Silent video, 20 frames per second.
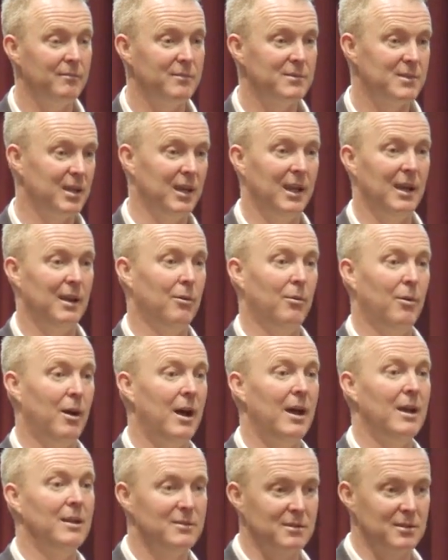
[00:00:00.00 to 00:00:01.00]
to get
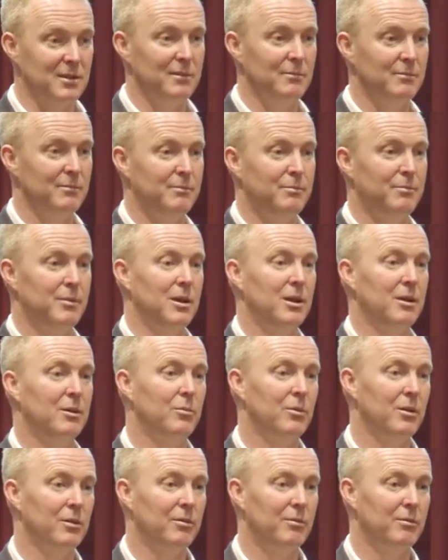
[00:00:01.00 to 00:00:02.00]
away to be
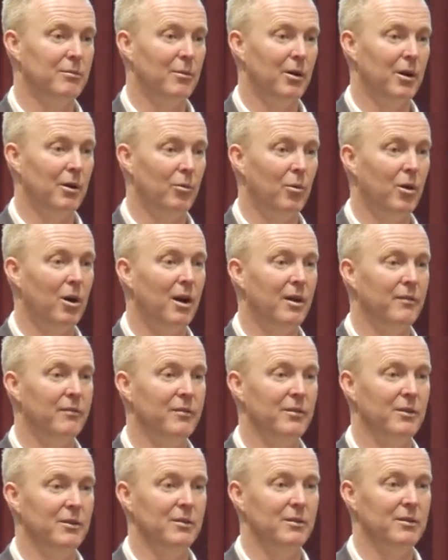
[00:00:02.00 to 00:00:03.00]
with my wife
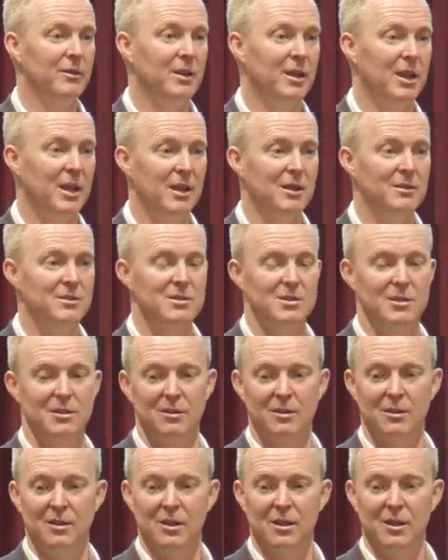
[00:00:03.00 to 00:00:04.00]
and kids and